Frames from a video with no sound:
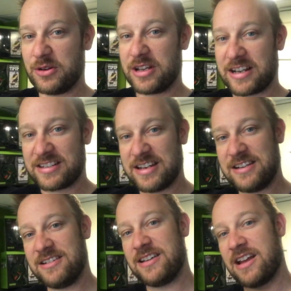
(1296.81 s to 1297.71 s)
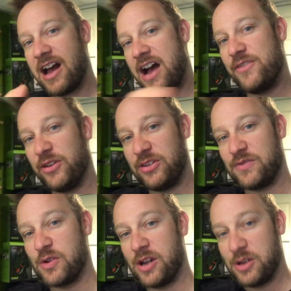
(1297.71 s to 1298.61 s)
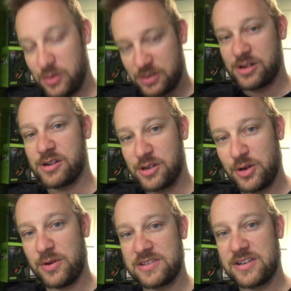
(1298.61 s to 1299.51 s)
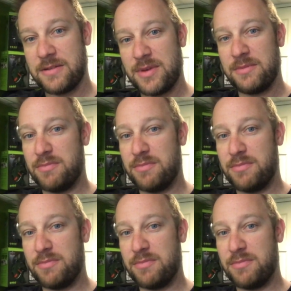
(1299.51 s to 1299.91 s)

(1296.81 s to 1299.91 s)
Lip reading: Like I said, obviously if you're not new here, you know what's up.